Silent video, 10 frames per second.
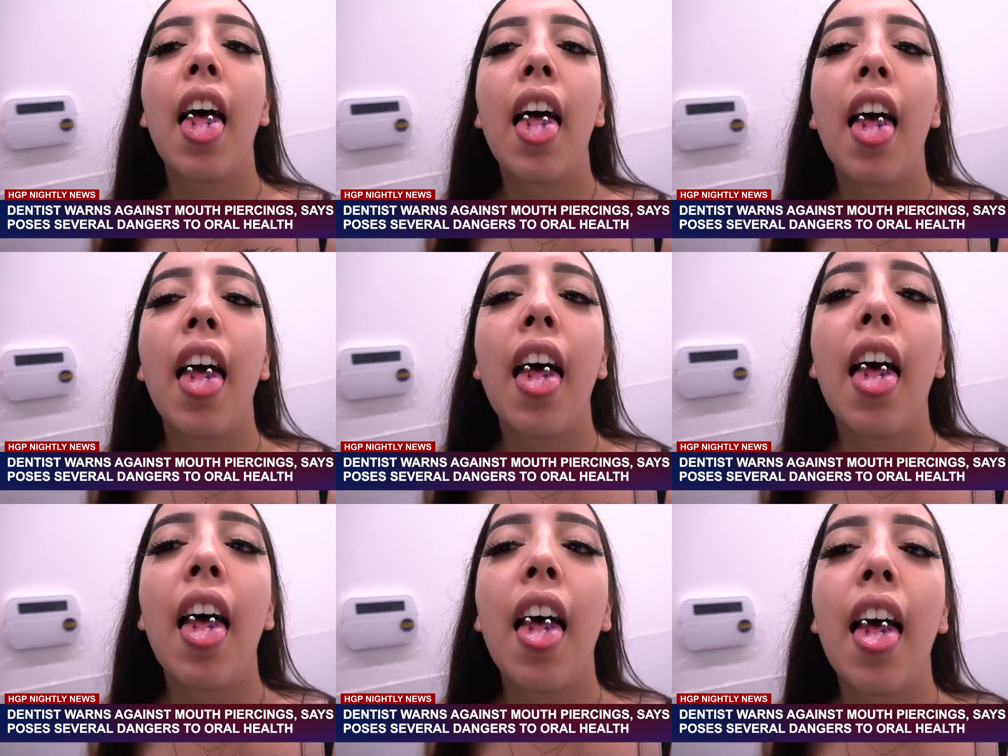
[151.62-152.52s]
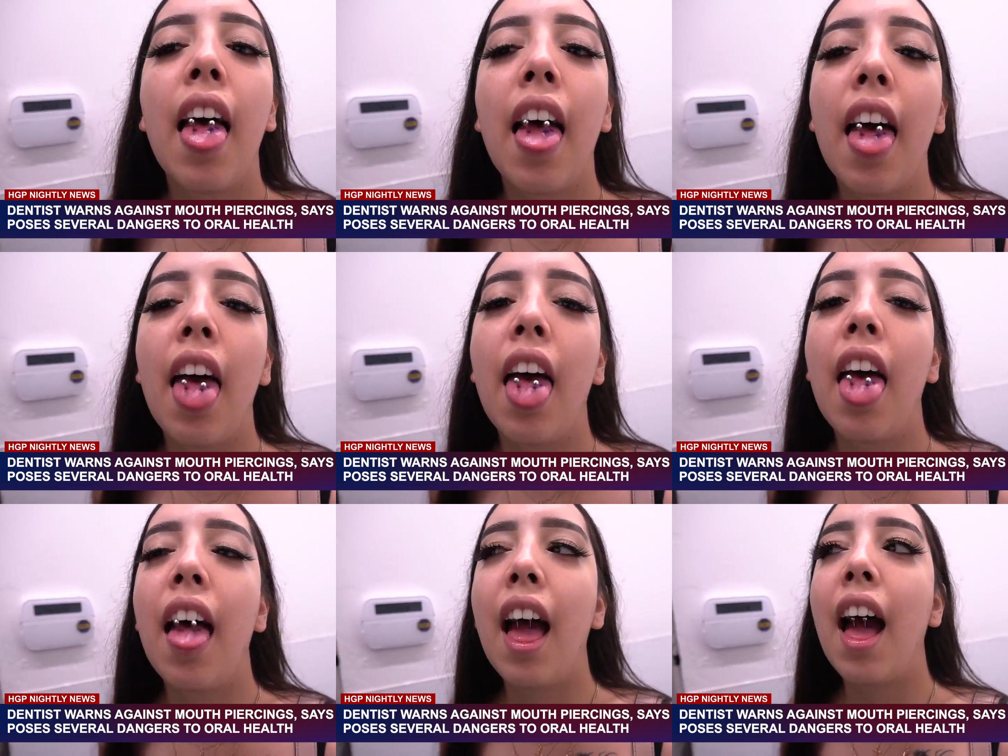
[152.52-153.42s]
the oral cavity.
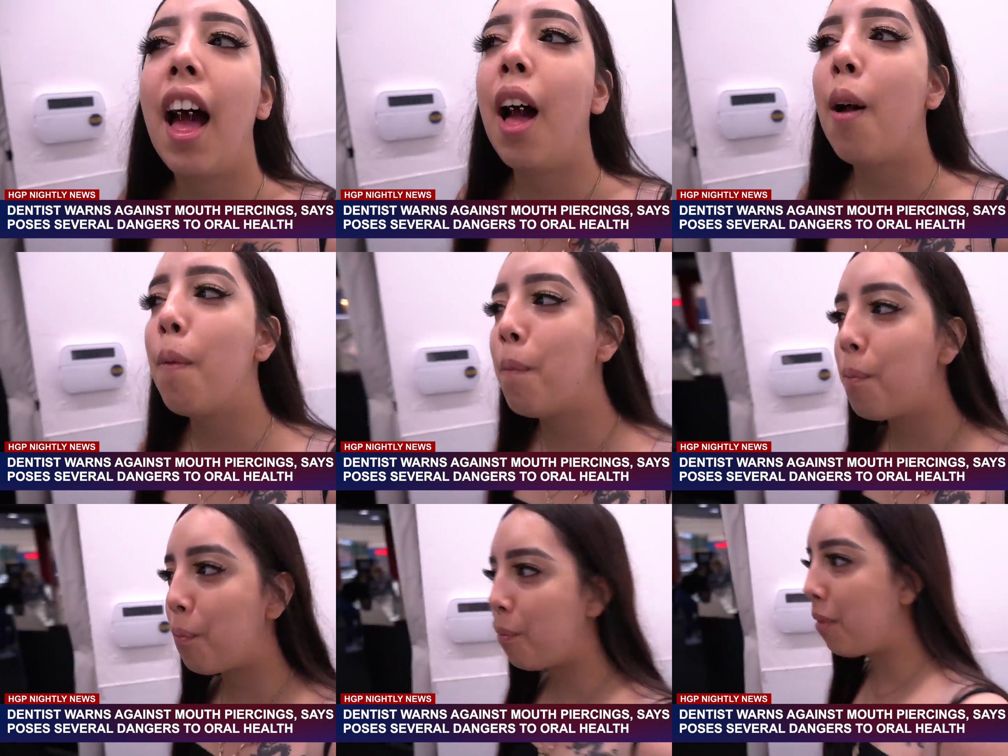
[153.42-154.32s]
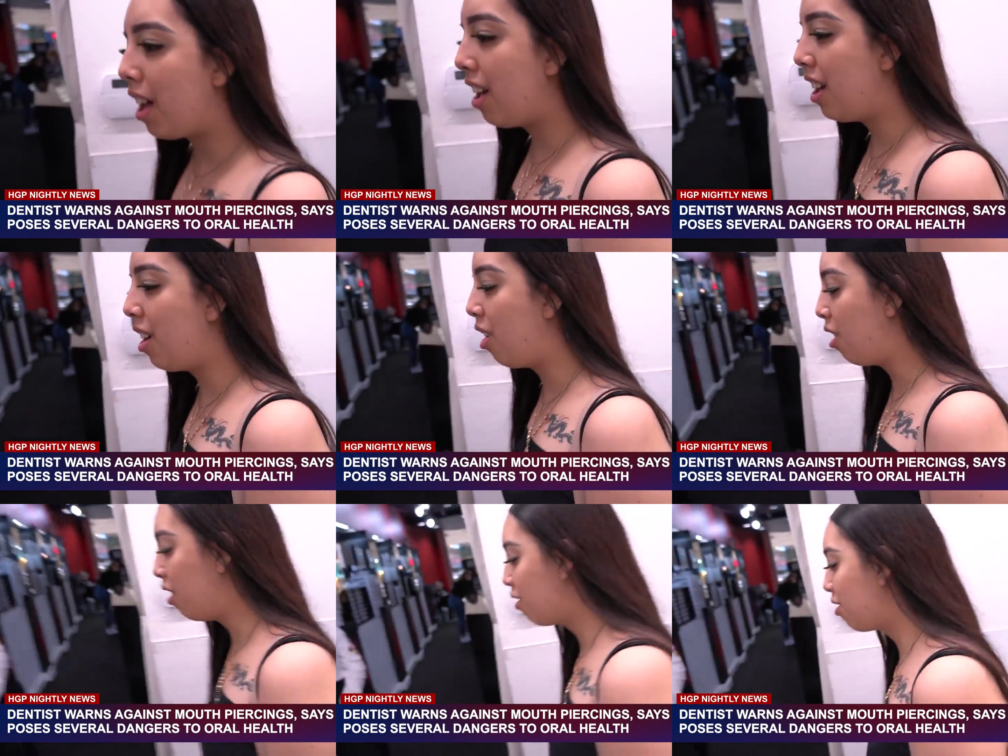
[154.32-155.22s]
Some types of oral piercing include
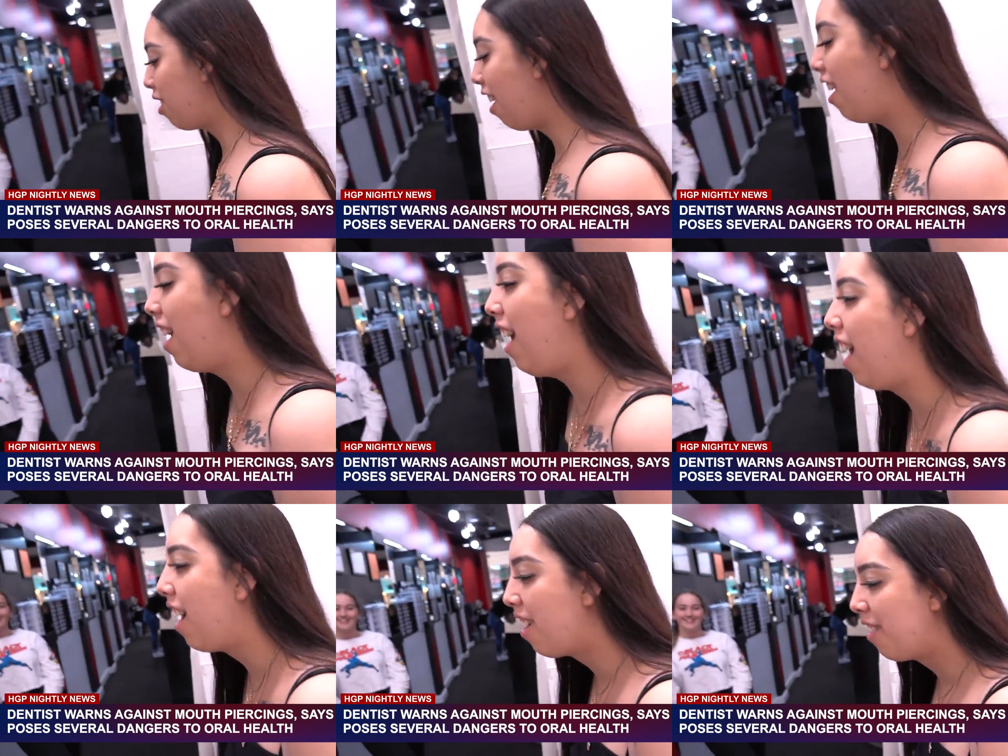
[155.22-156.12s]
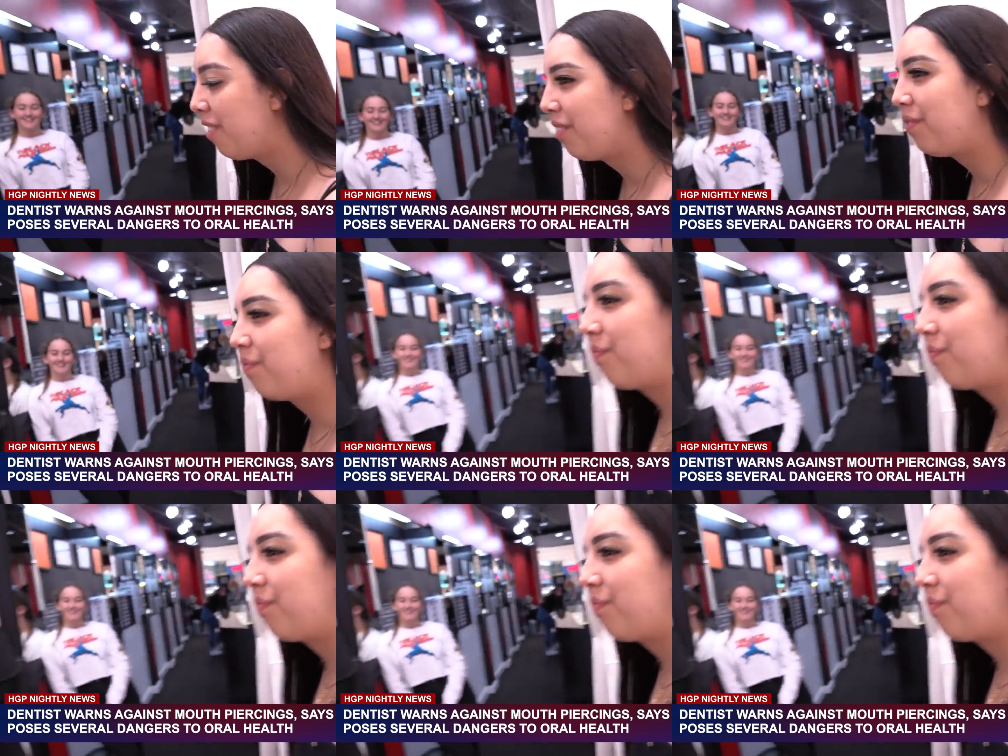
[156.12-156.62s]
tongue, smiley, and gestural